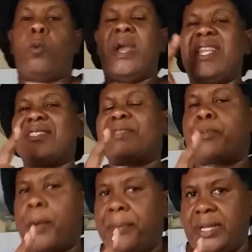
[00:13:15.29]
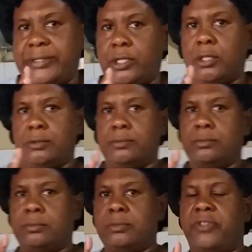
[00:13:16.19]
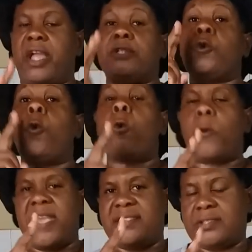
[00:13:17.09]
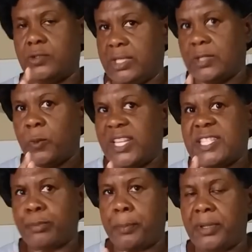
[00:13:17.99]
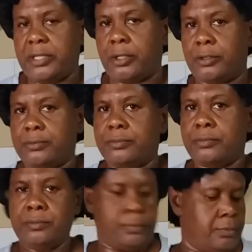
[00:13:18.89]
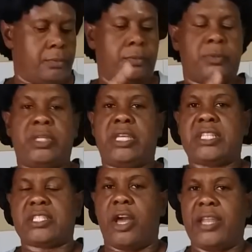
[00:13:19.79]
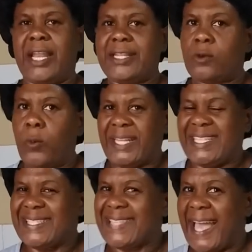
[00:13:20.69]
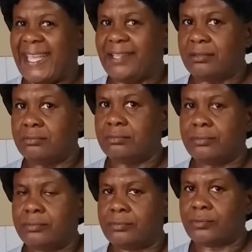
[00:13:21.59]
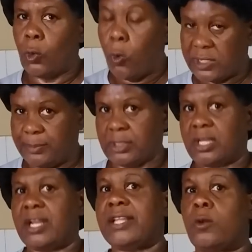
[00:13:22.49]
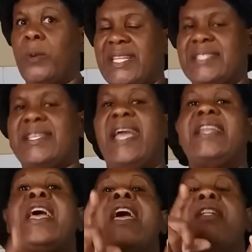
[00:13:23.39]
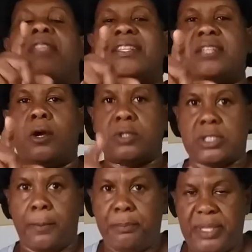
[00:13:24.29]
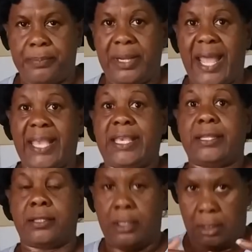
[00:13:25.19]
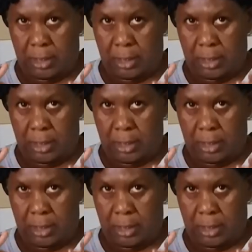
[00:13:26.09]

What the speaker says: When it's properly done, there are two ways to eat when it's properly done. It's on a little wetty side, cooked, but on a little wetty side. That's how some people like it.